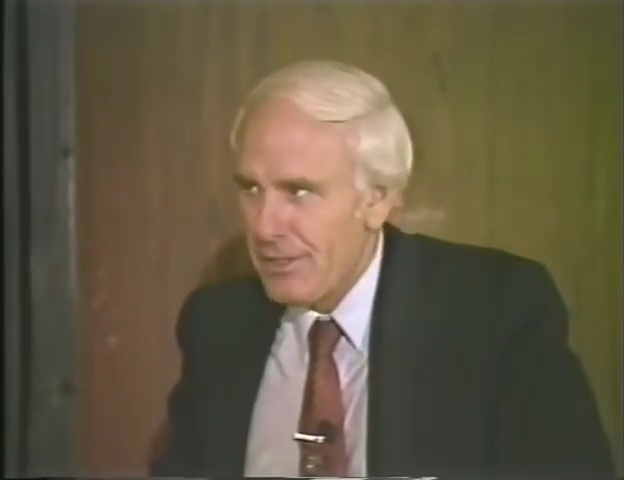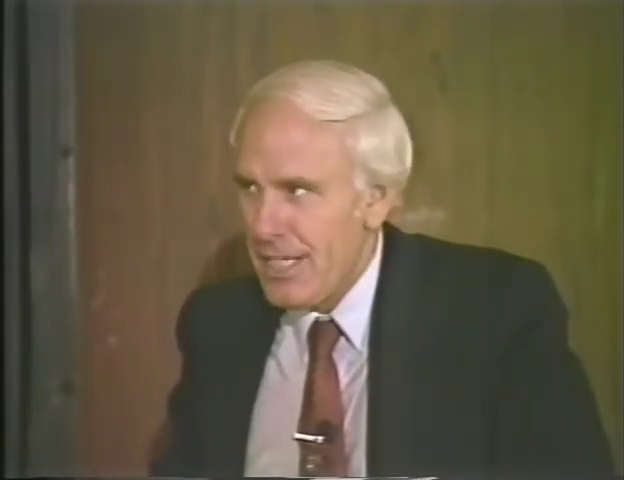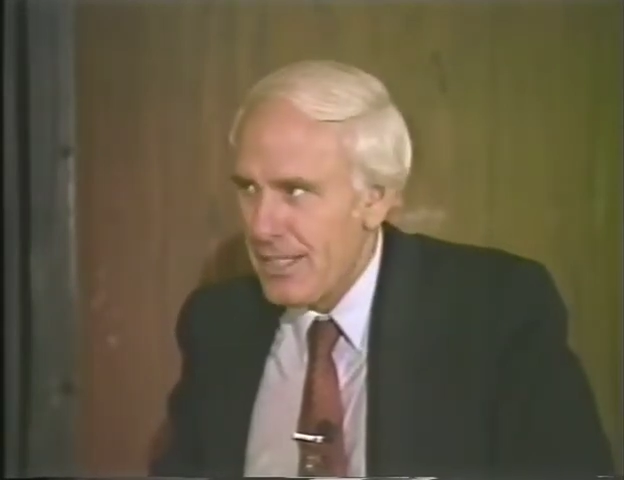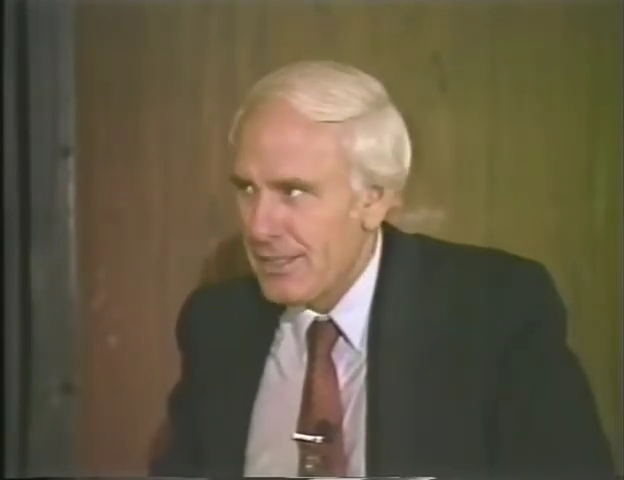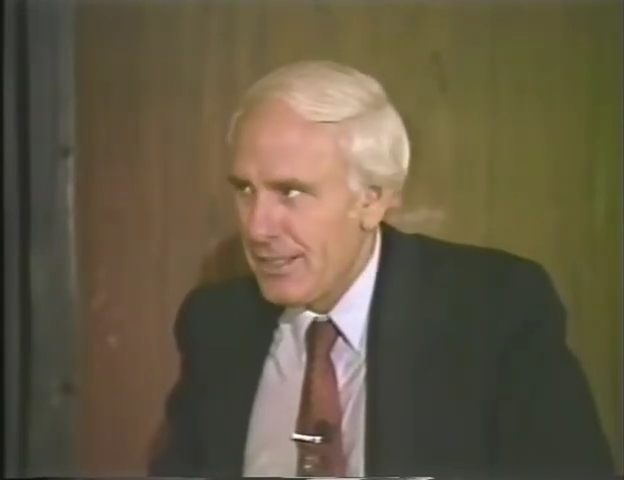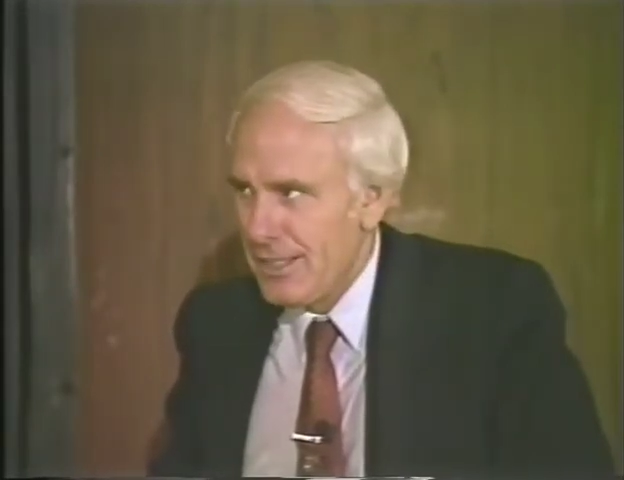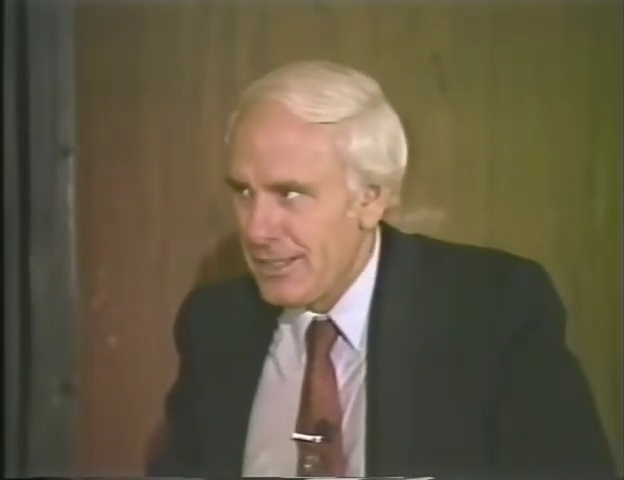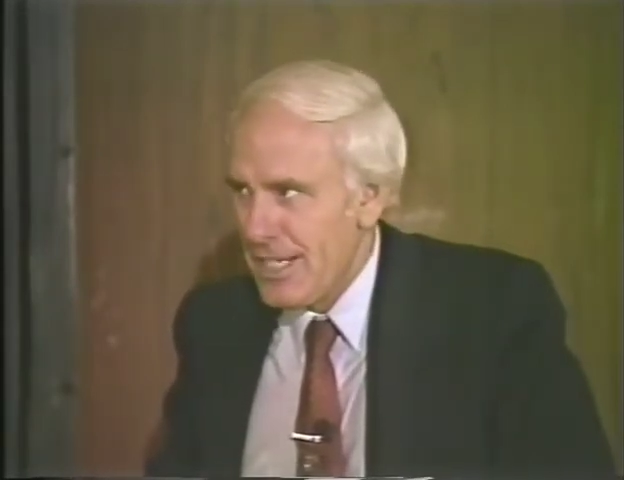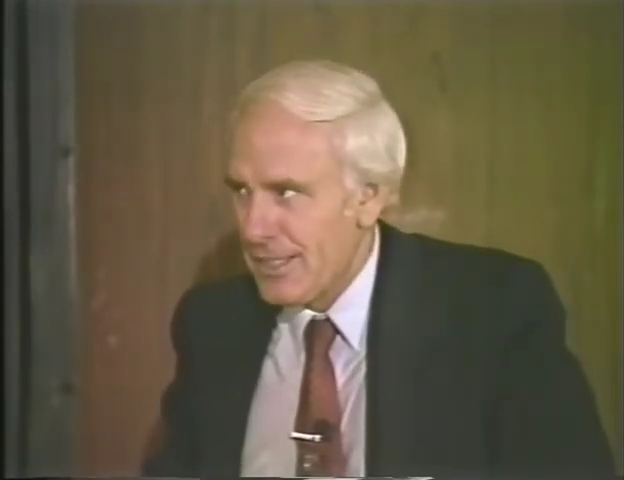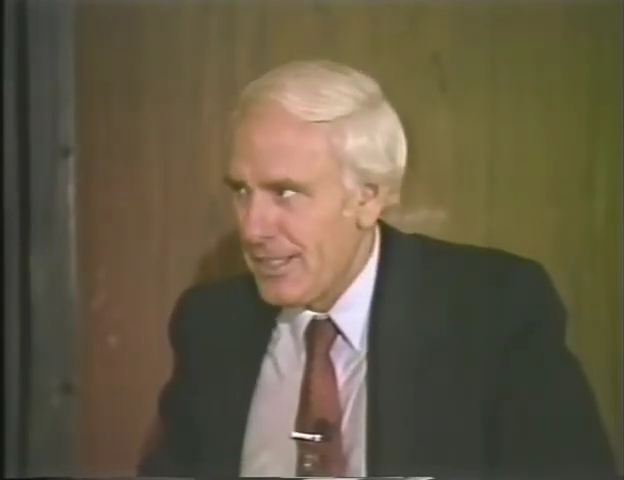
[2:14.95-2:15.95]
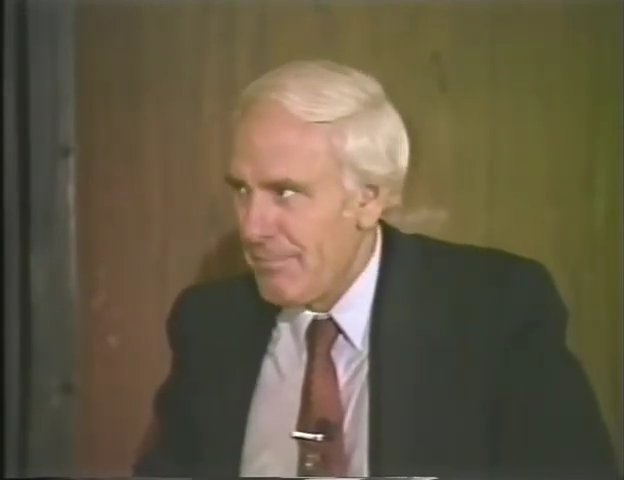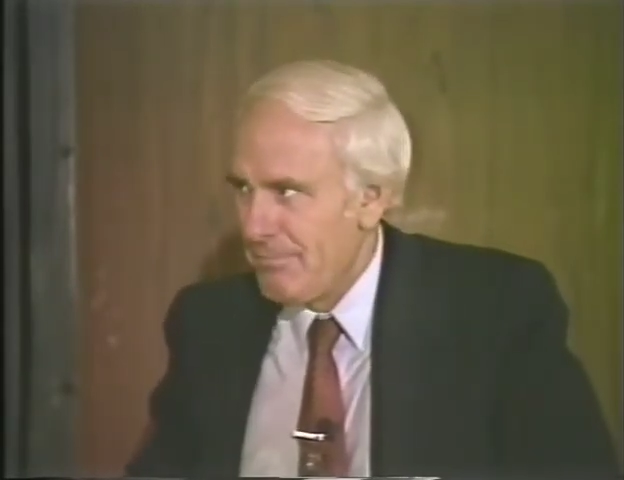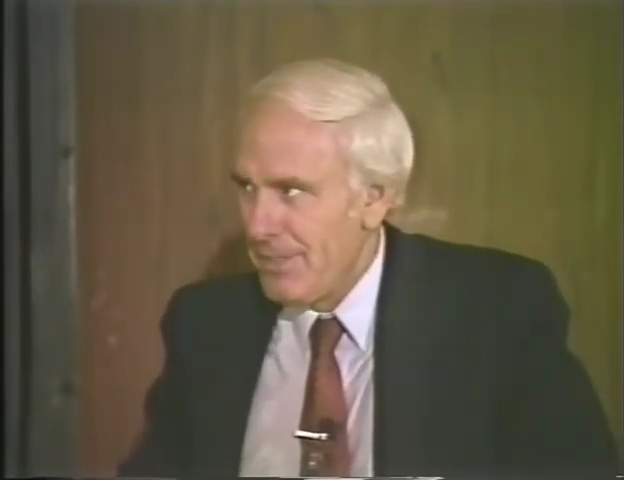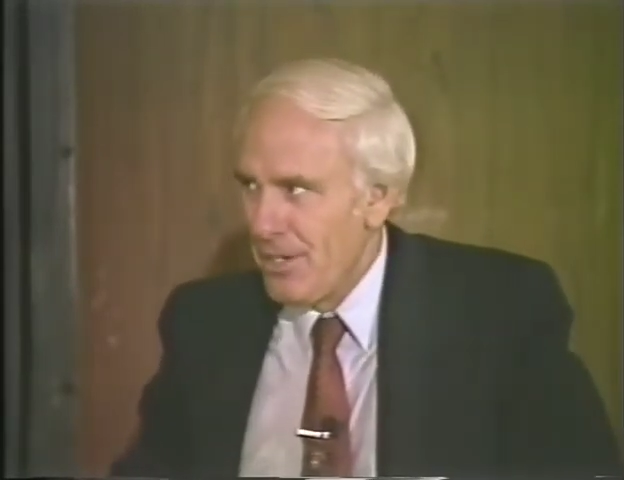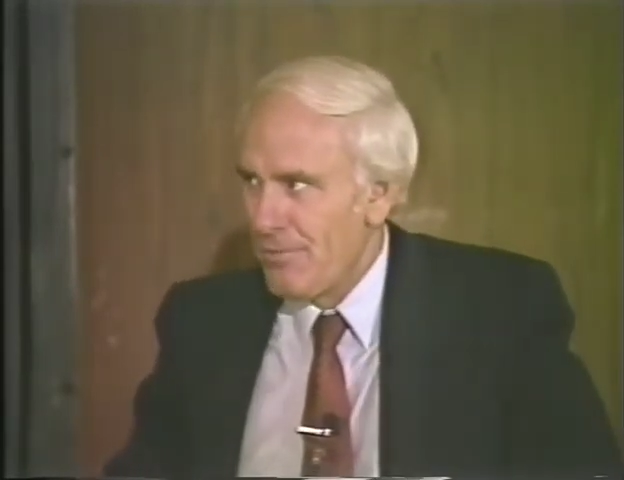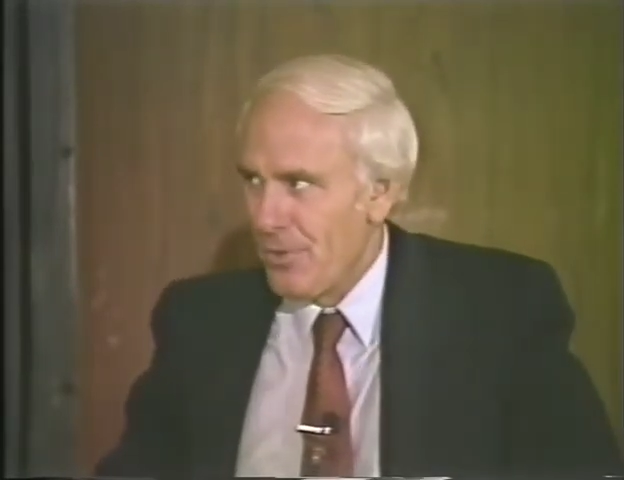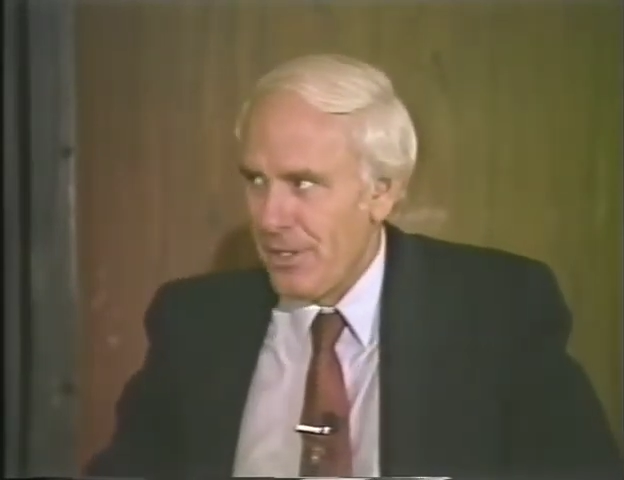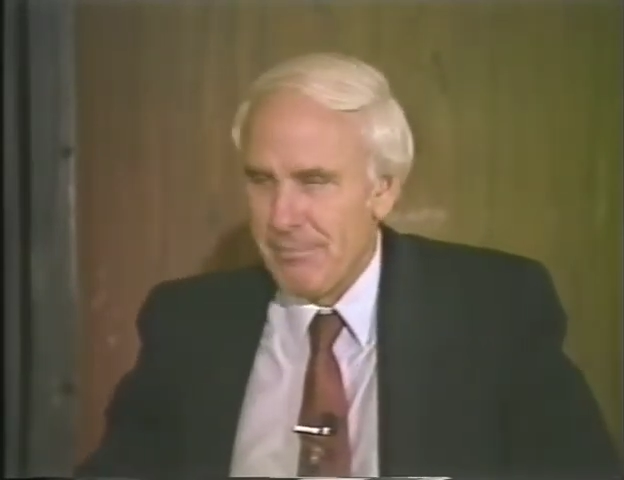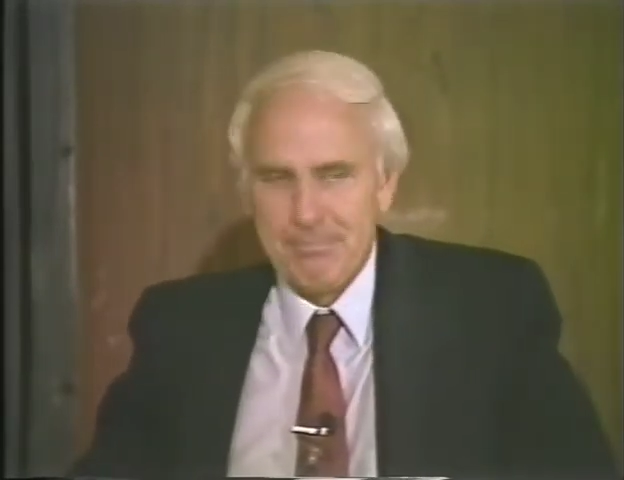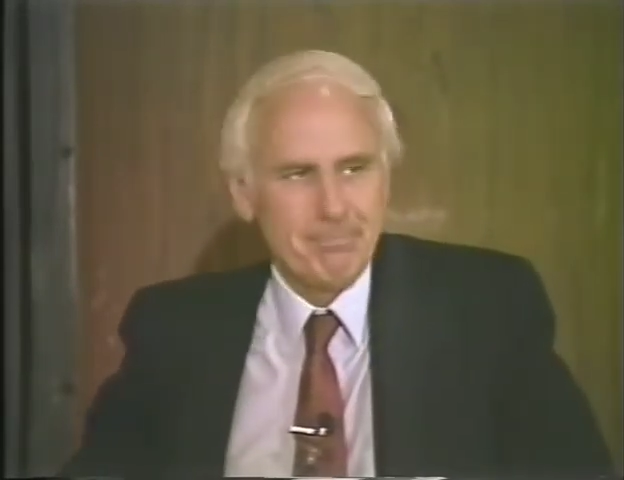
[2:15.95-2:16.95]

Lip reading: is asking him, interviewing him.